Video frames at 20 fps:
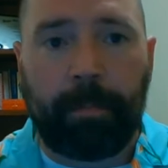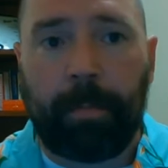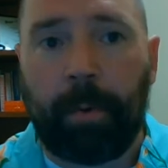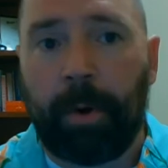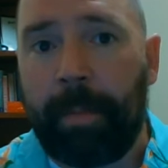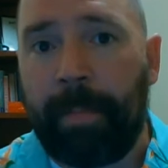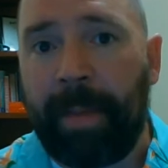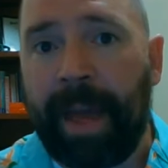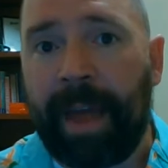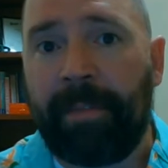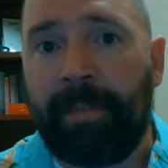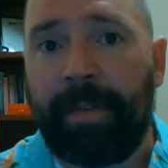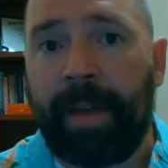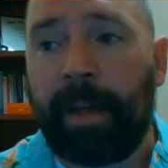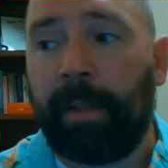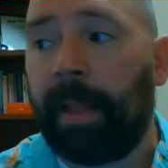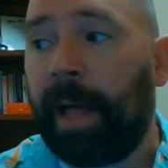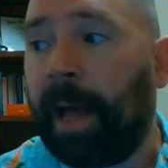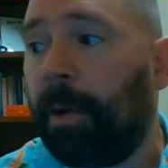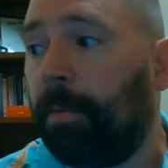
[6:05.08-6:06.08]
pretty bad
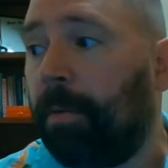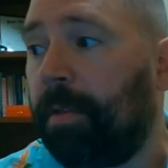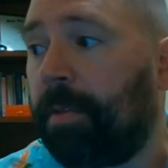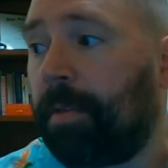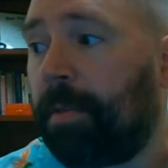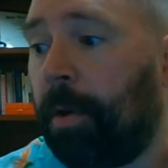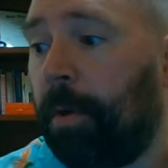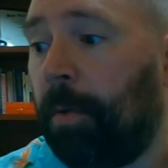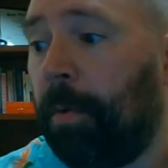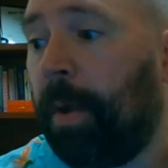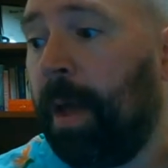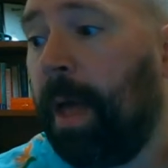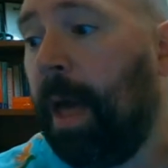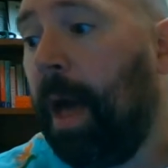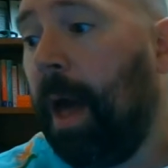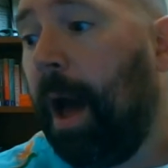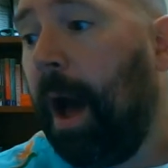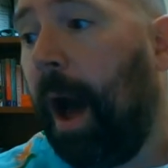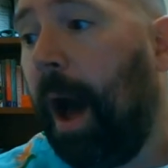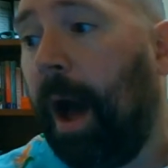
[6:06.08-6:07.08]
fail out. So
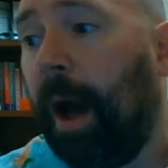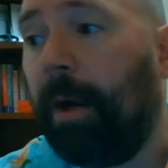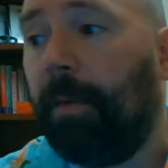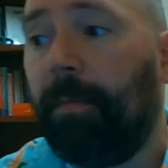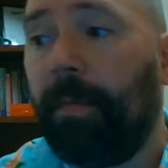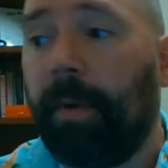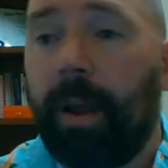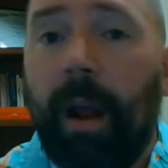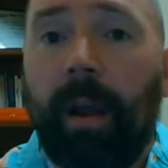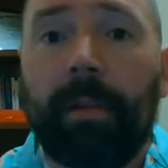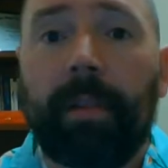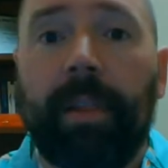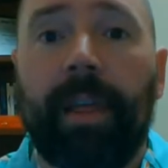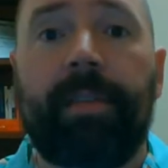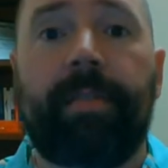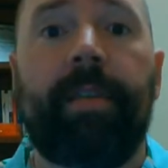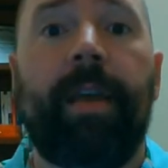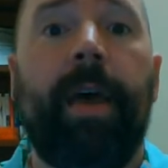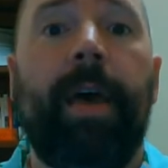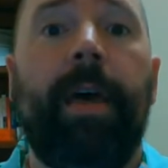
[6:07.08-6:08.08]

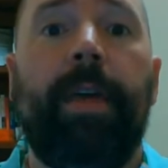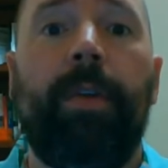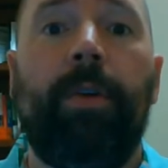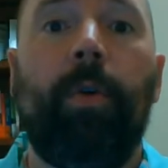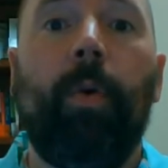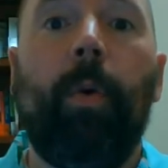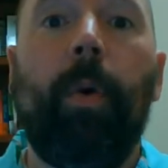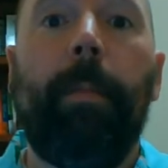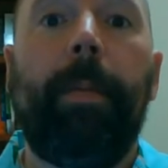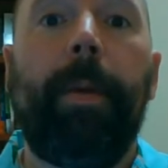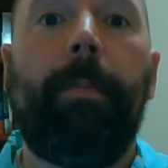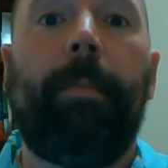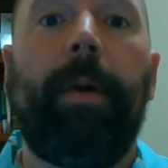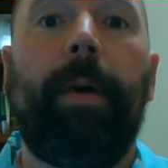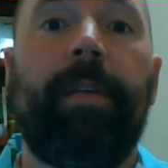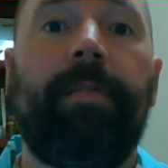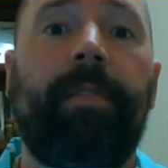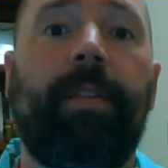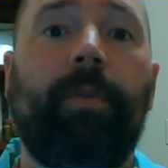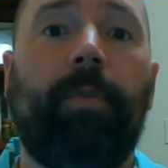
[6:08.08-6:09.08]
regardless, you will be
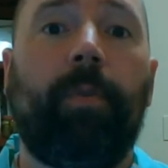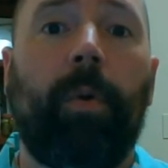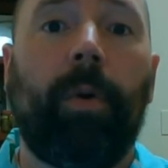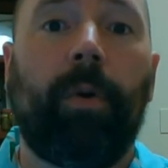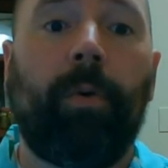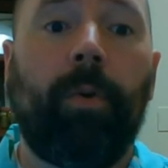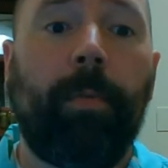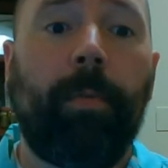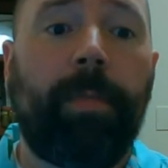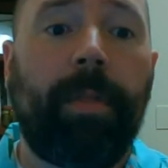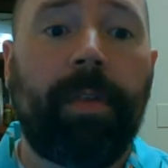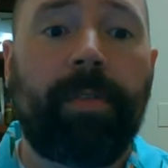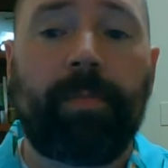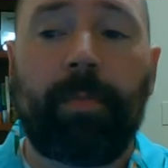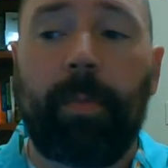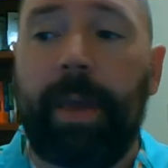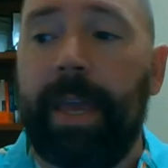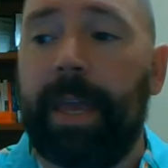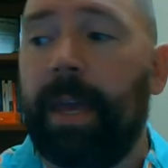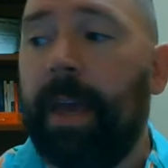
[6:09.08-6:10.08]
placed into a group this
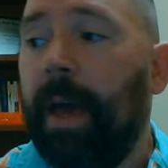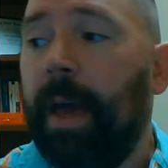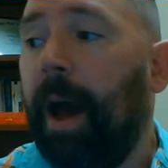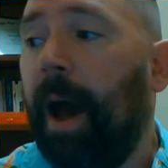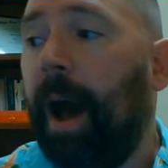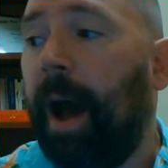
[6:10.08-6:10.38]
week.